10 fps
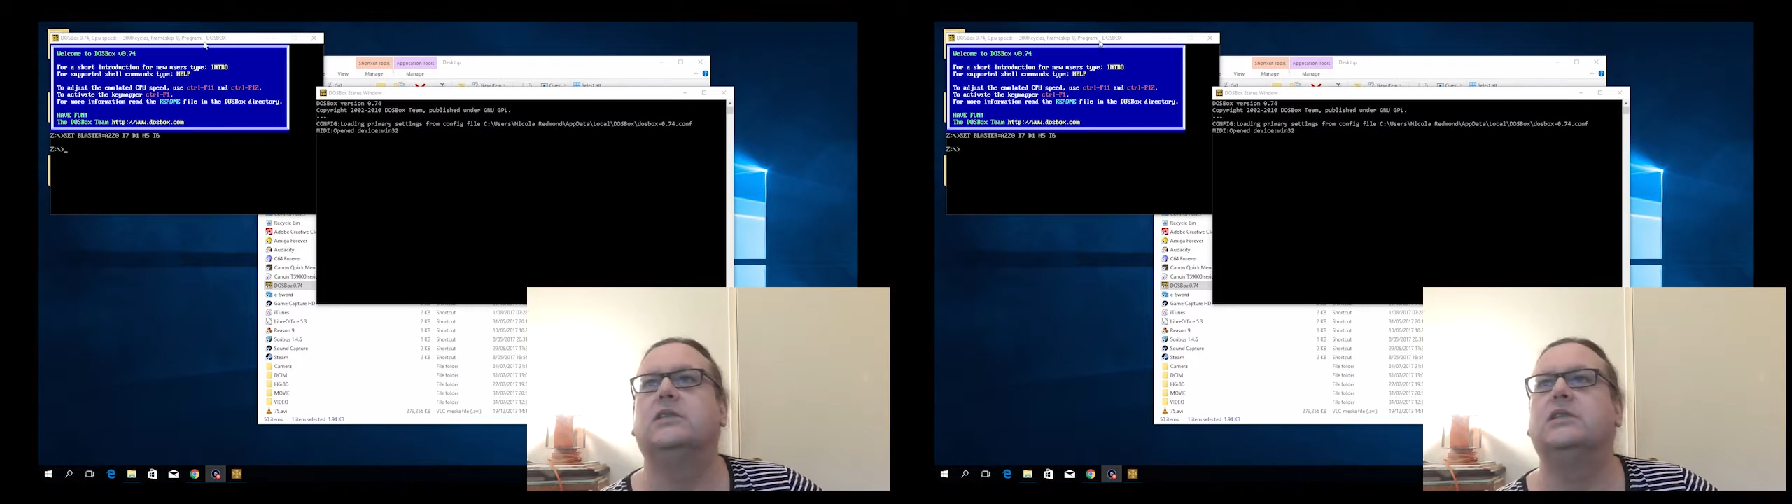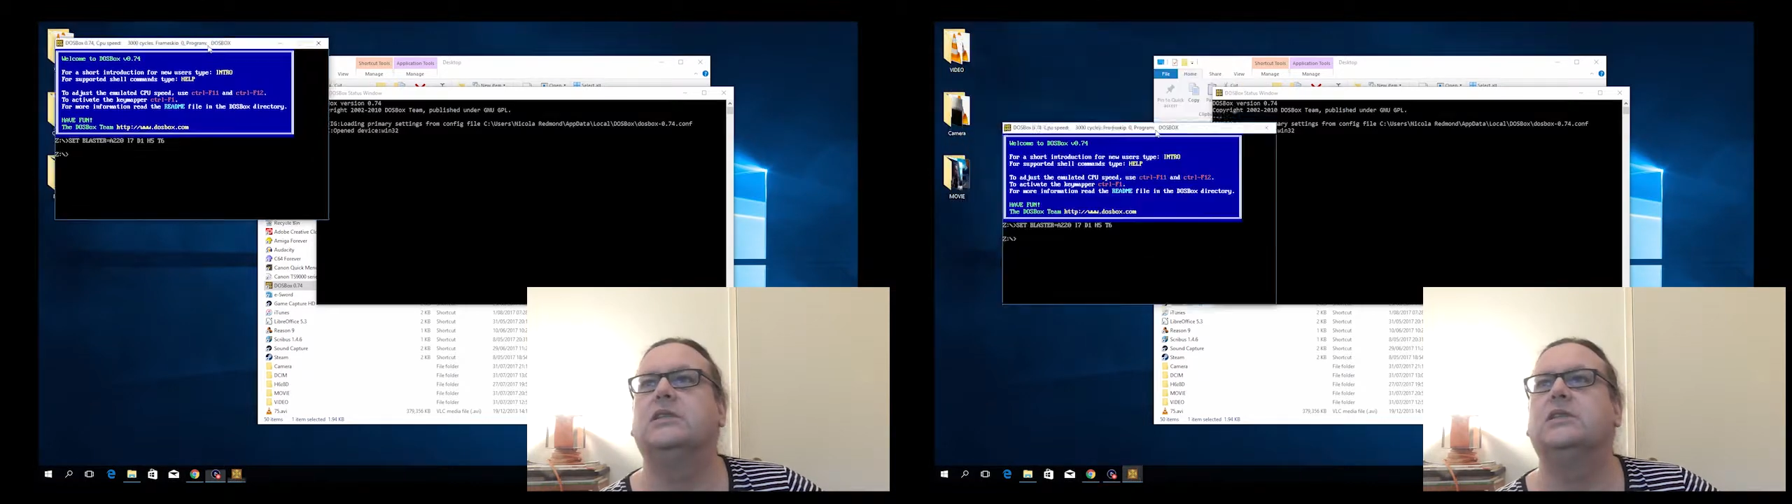
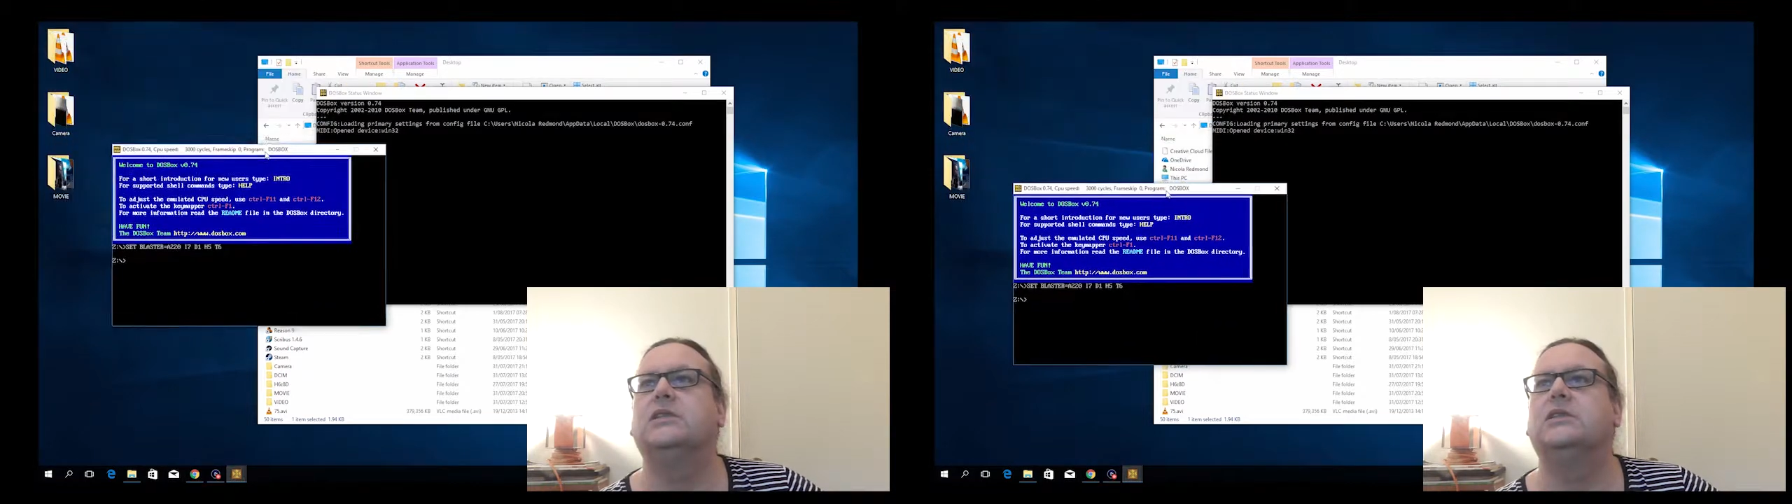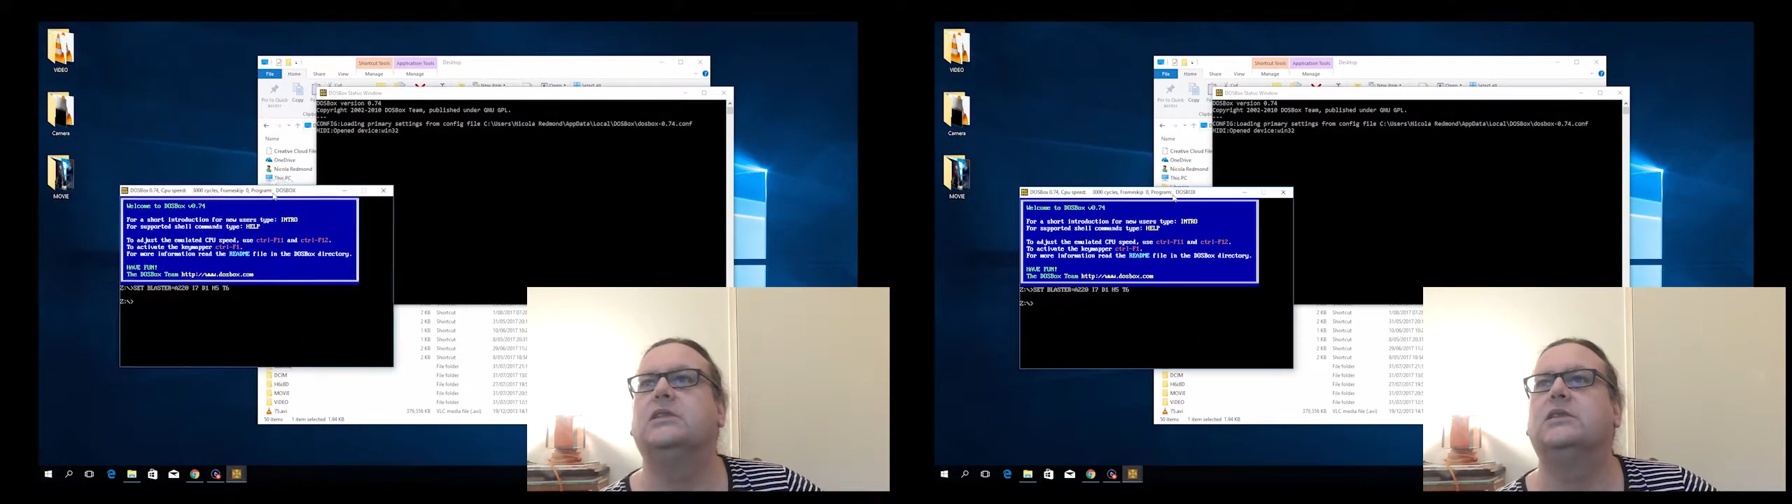
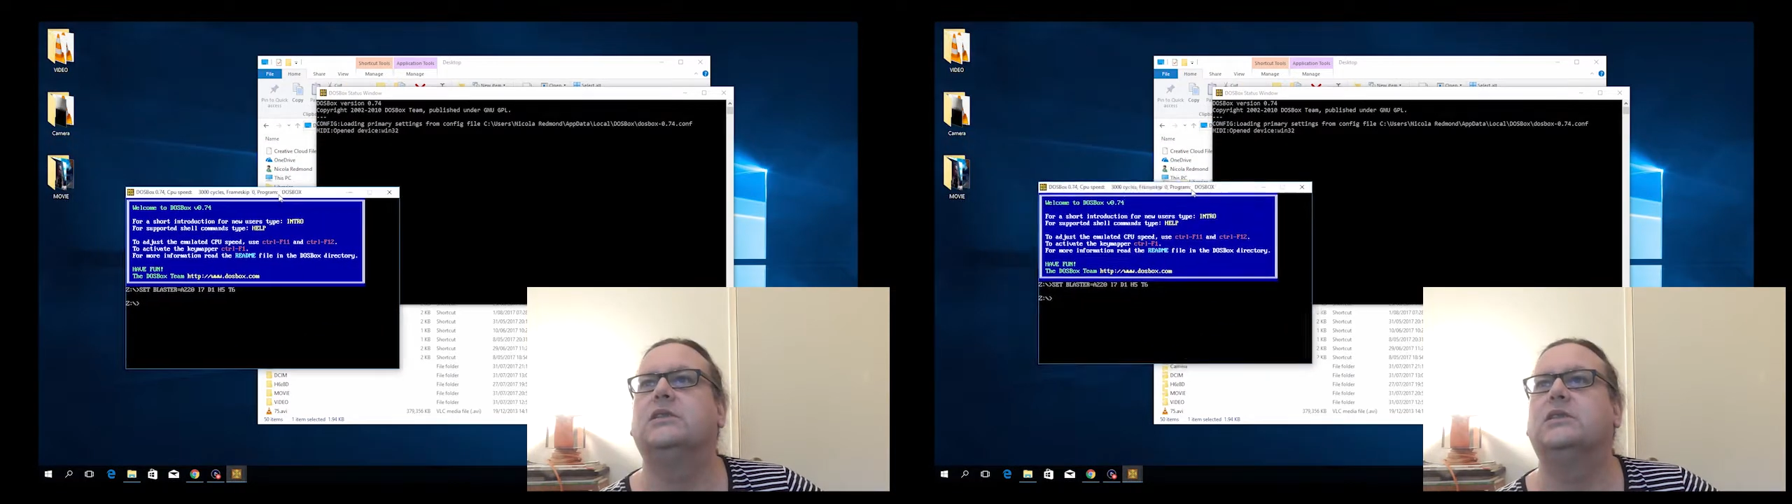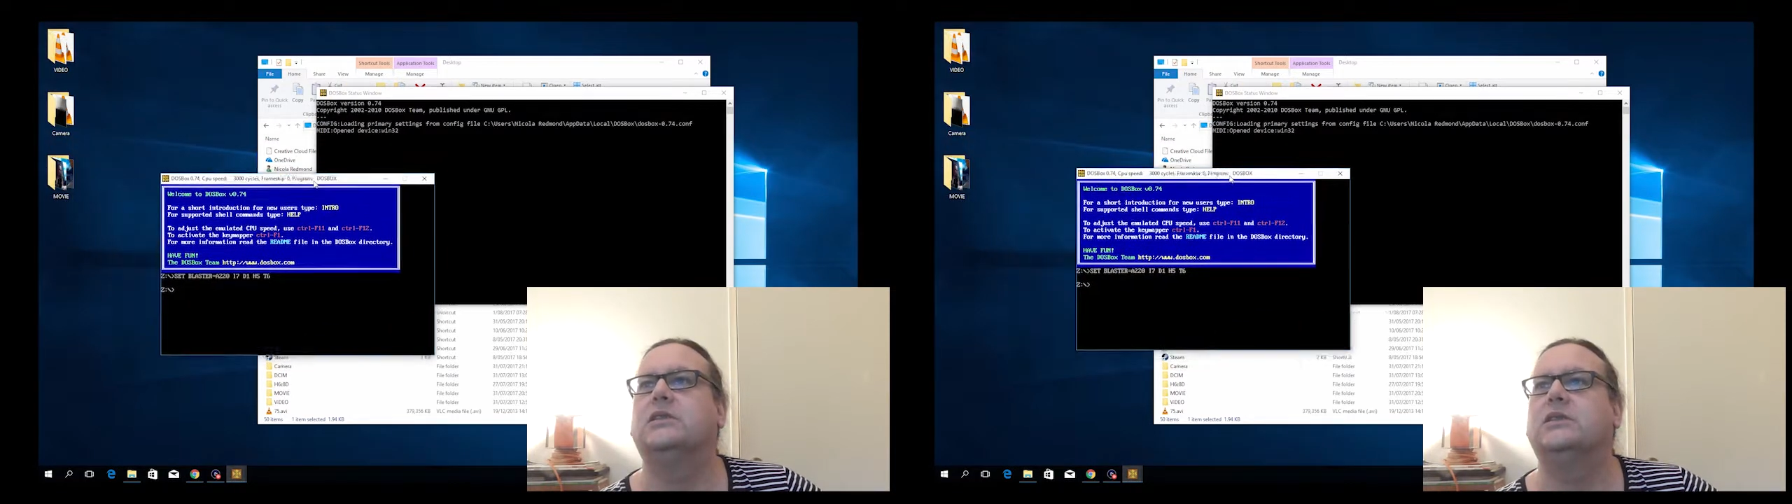
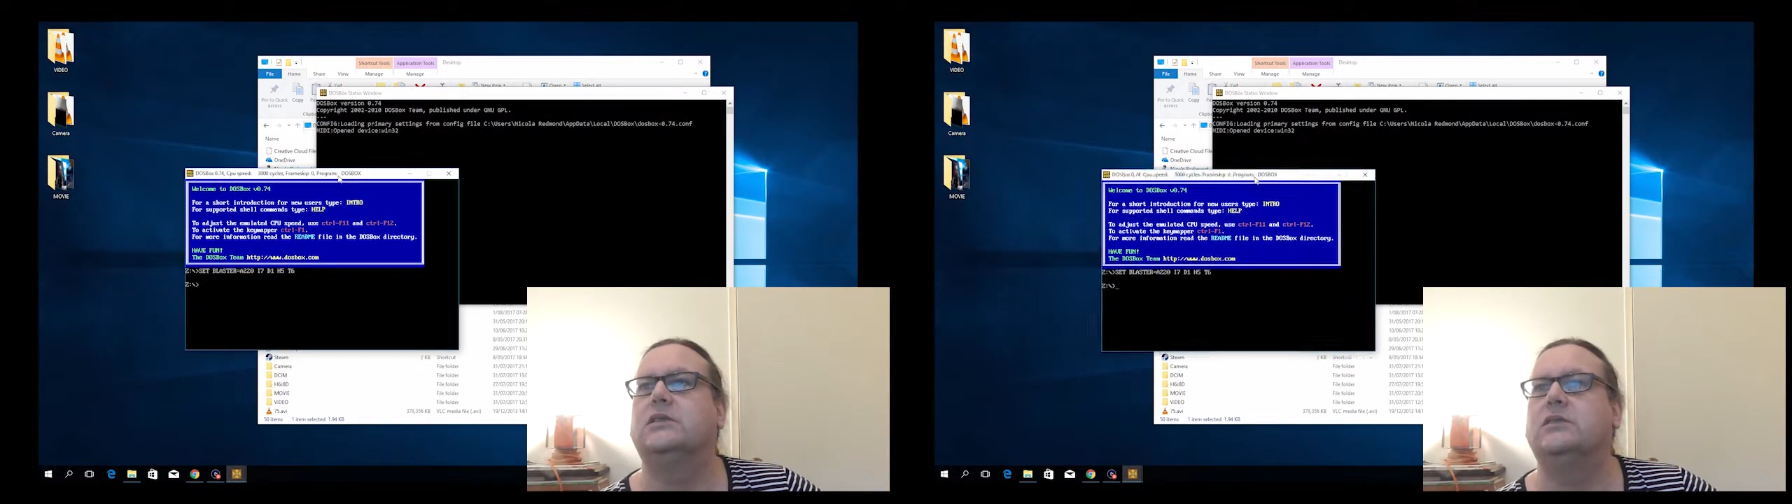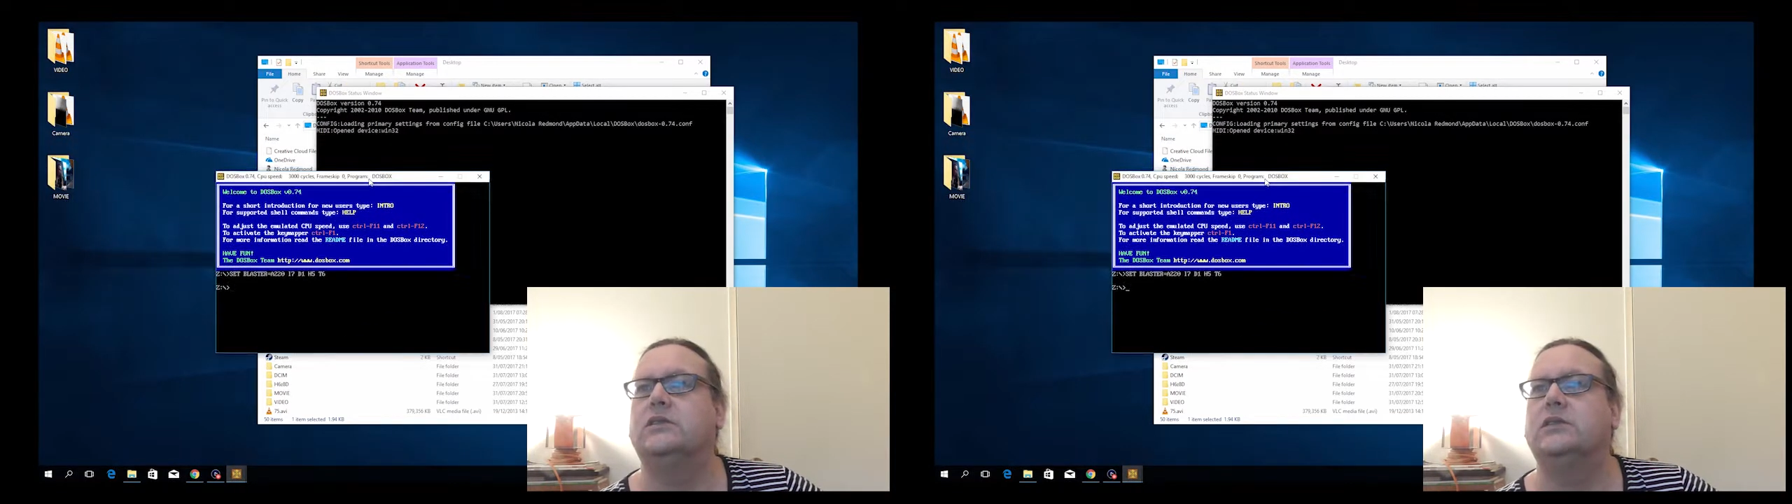
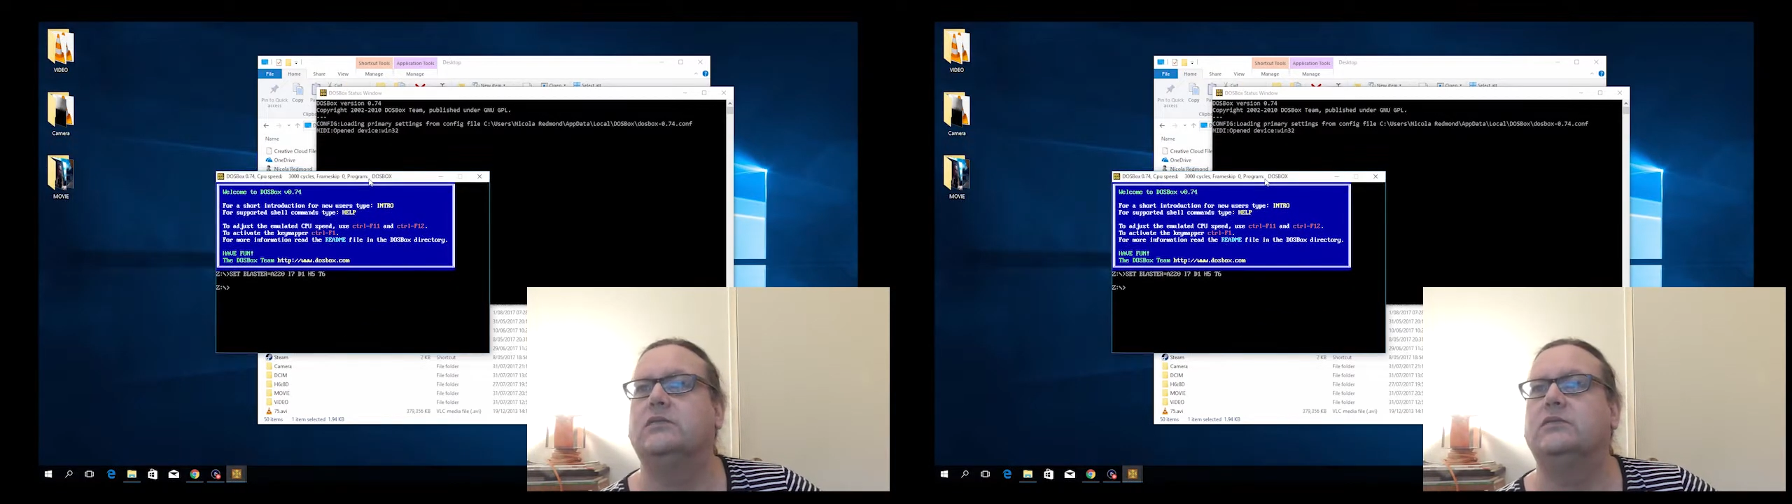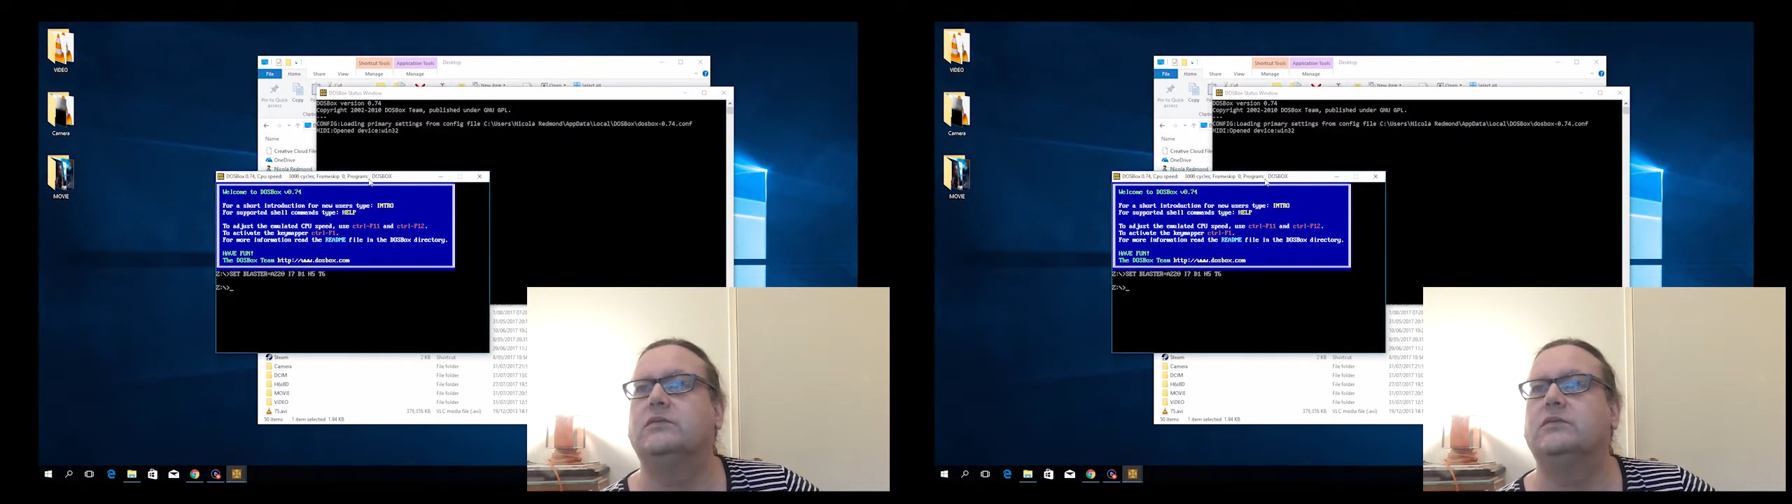Alright?